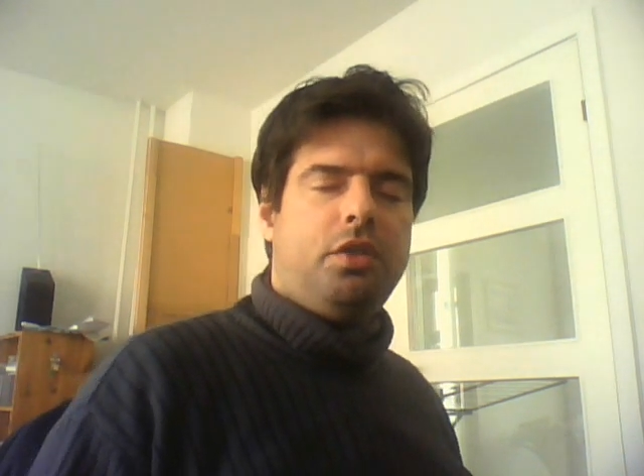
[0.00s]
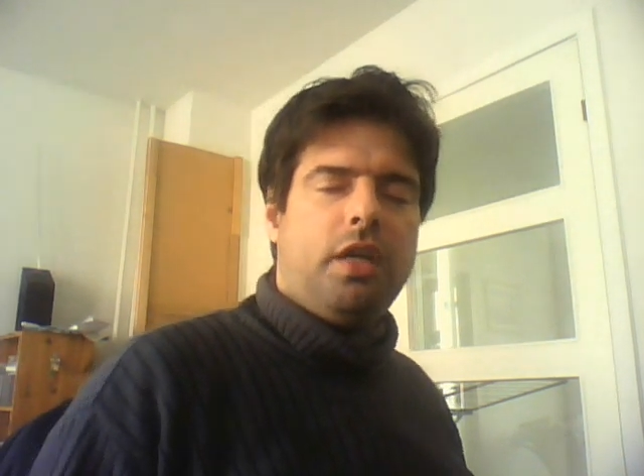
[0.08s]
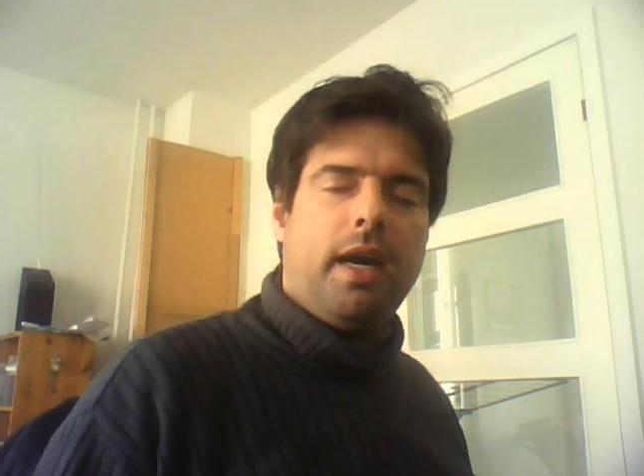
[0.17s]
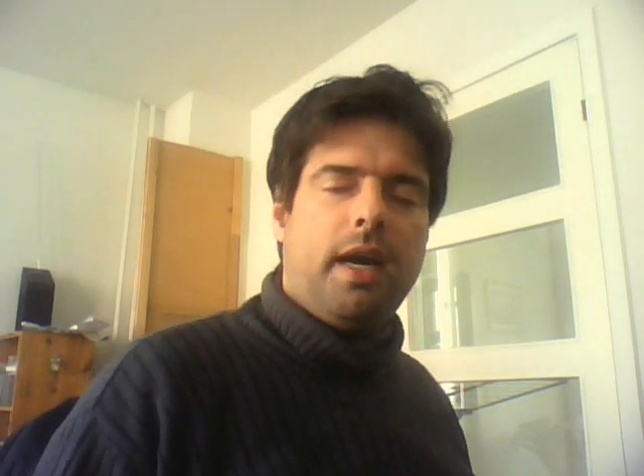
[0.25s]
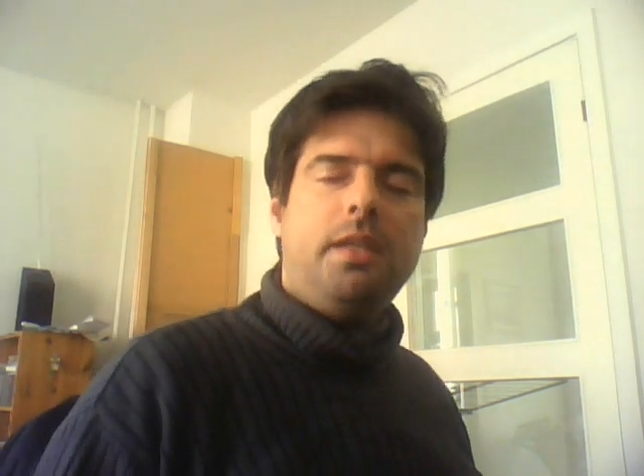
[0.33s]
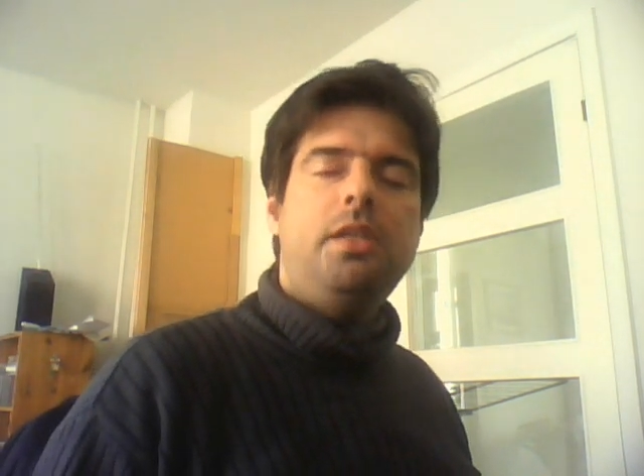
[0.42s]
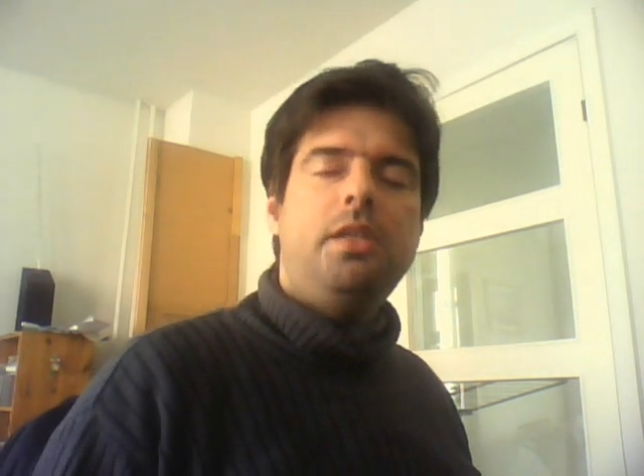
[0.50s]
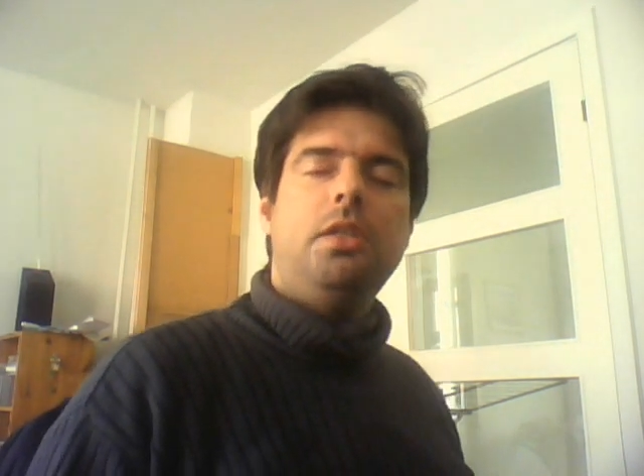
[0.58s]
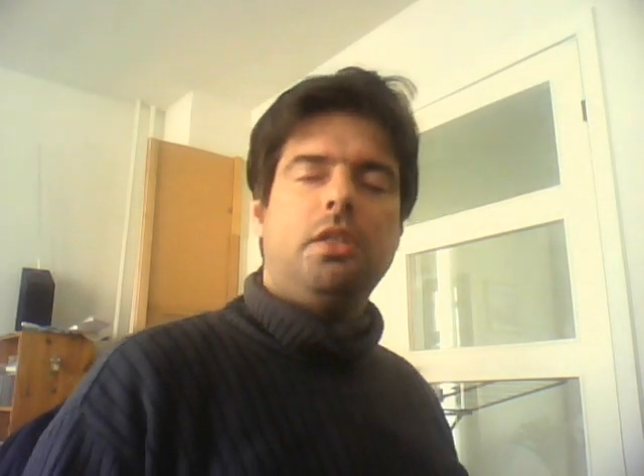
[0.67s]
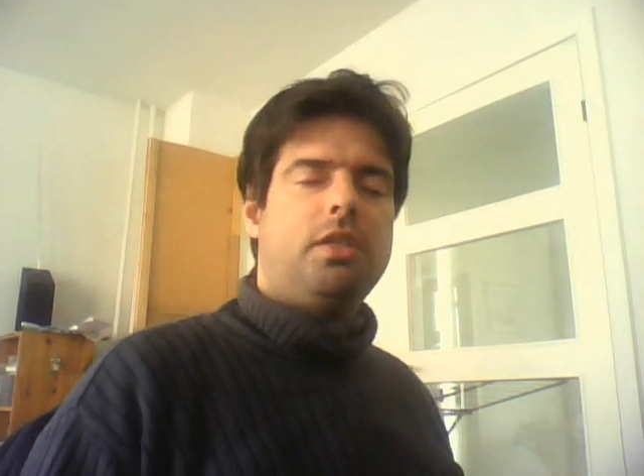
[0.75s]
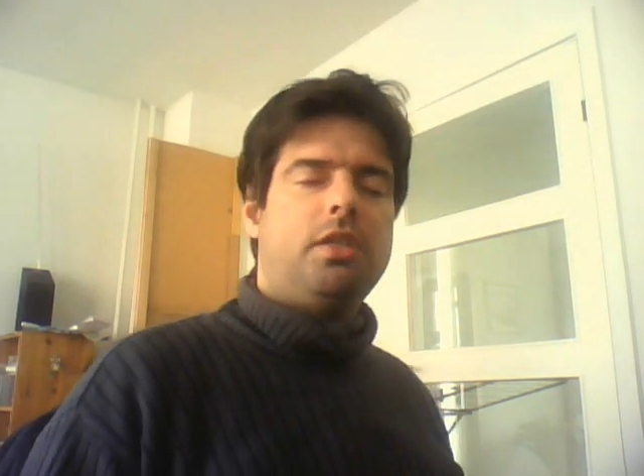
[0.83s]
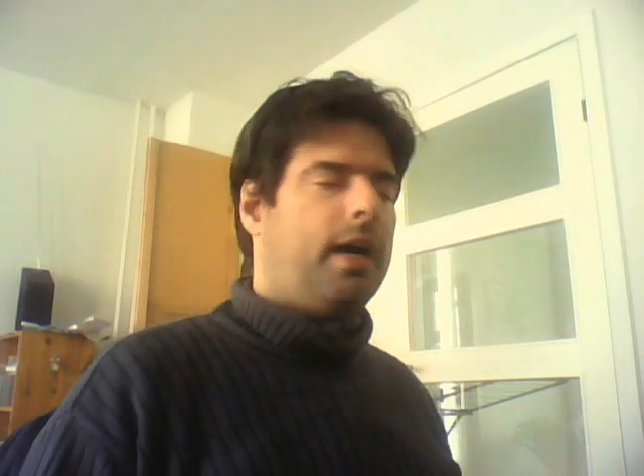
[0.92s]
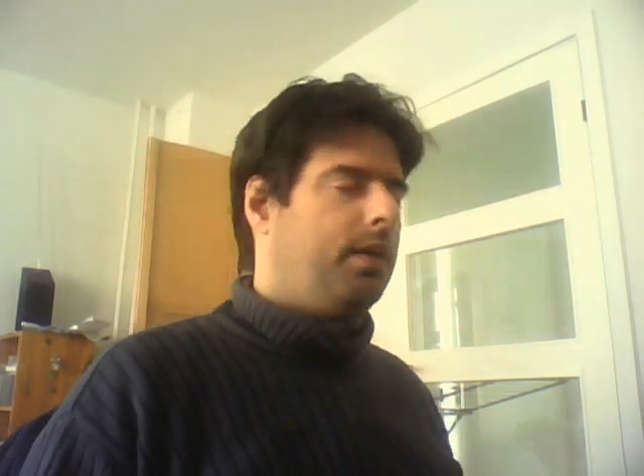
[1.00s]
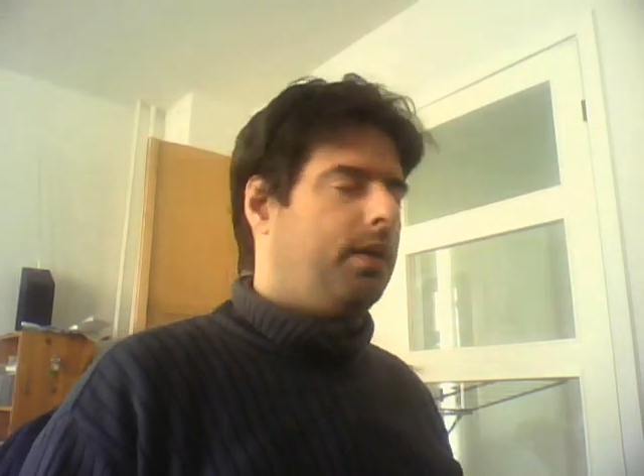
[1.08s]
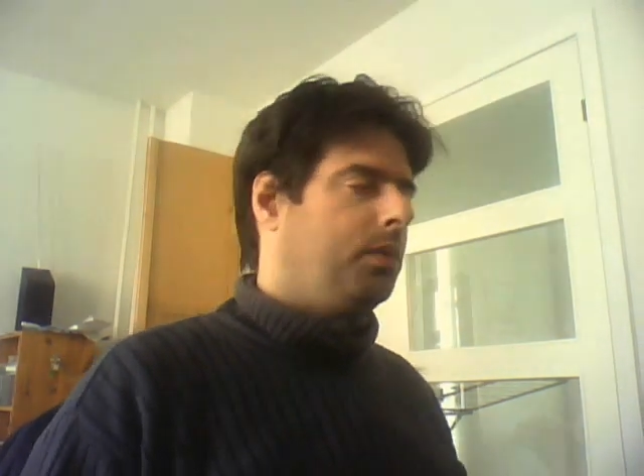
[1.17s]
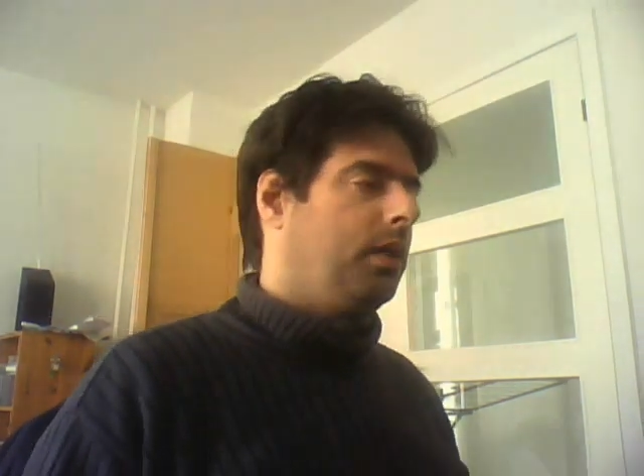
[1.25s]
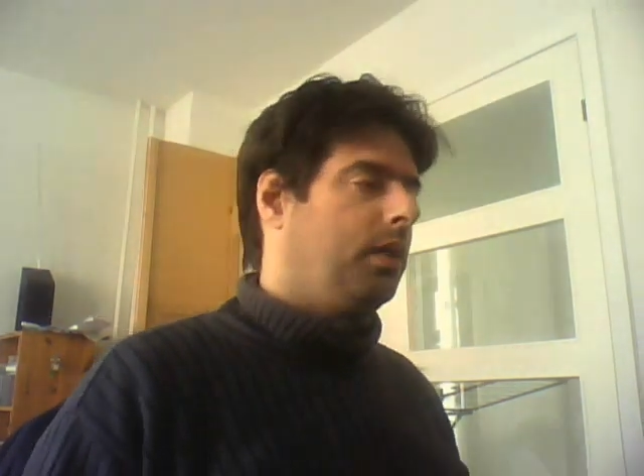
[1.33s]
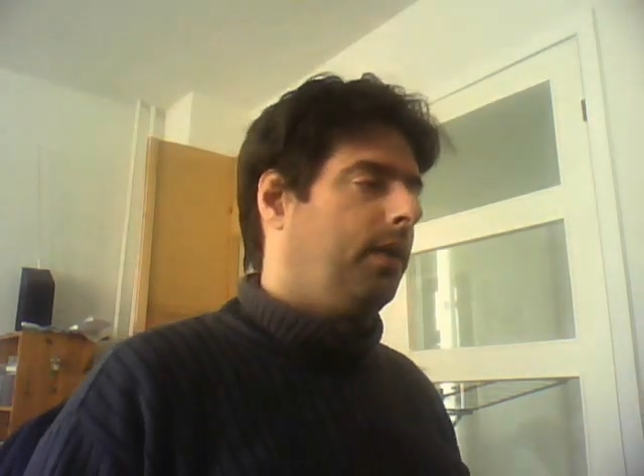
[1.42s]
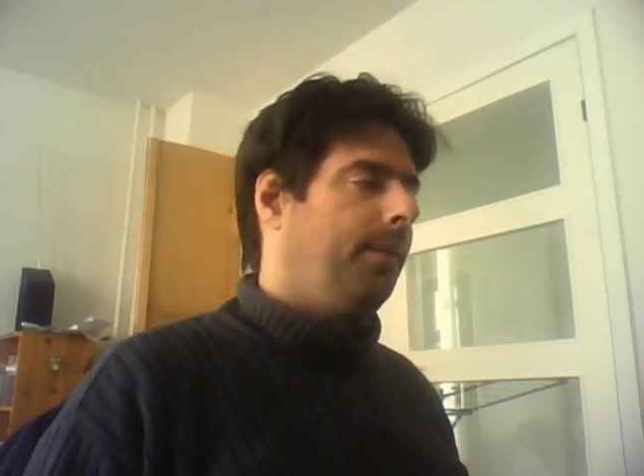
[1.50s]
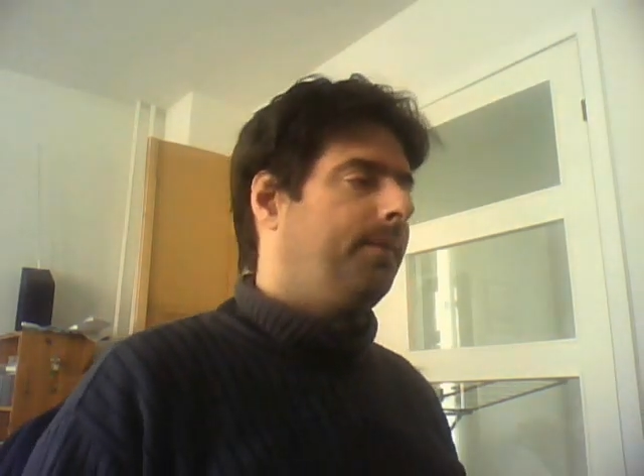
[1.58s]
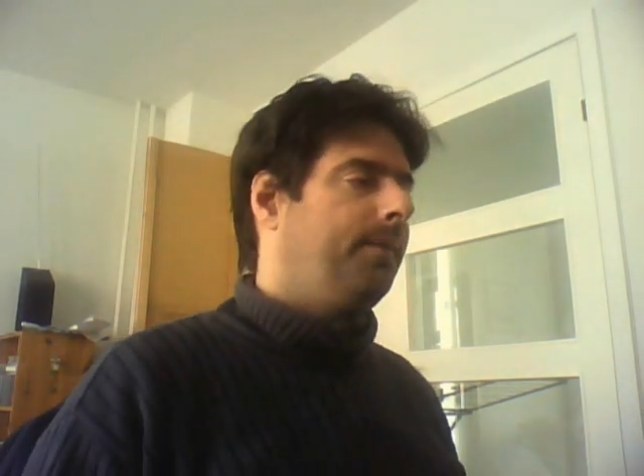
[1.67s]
shine to the title when